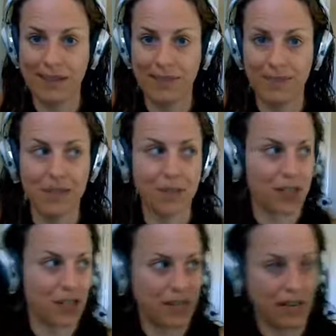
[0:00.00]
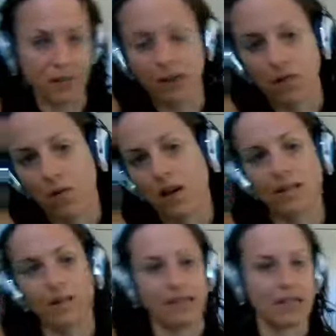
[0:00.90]
especially down by the
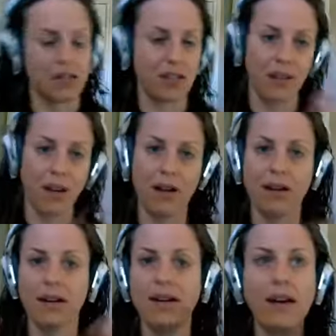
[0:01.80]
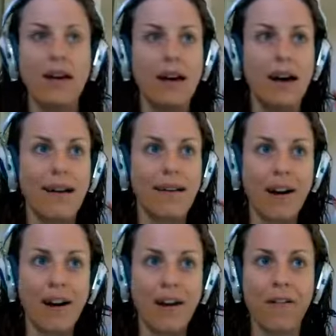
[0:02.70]
water, or take her to the park.
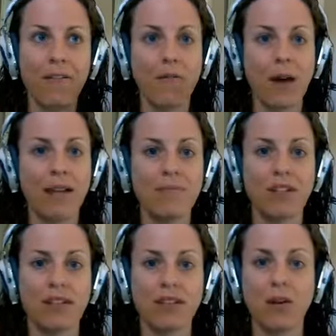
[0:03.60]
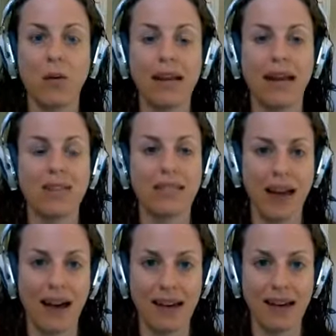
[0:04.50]
When I'm just going
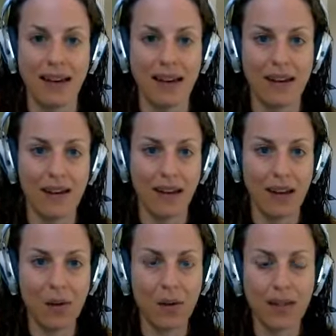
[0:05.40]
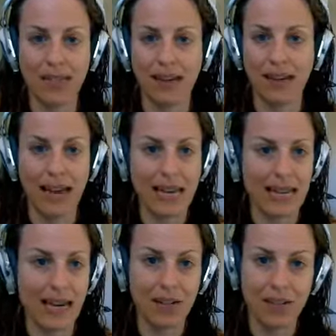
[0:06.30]
outside and noticing and
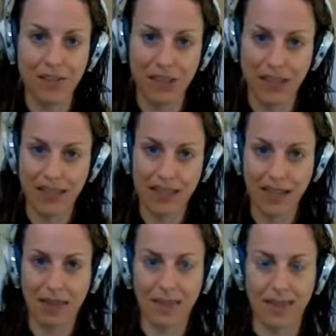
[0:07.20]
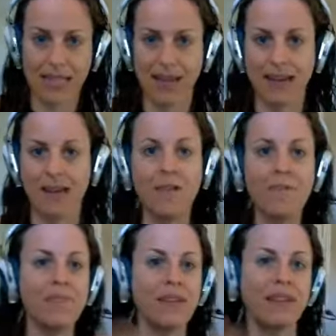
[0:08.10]
hanging out and feeling the sun on my skin.
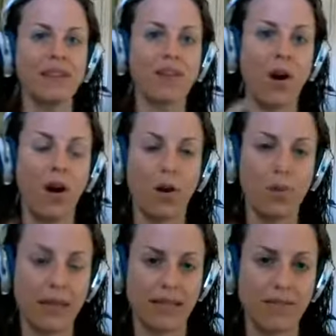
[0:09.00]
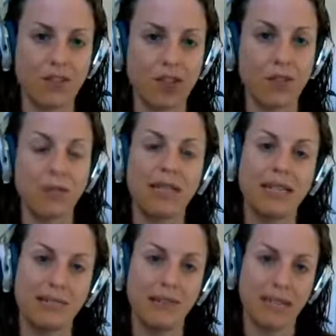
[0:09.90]
These are all ways of choosing
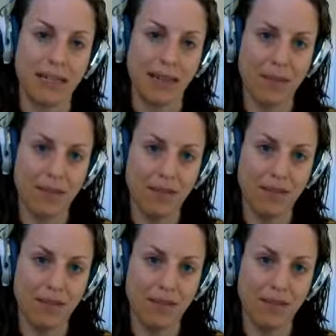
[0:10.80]
to be receptive.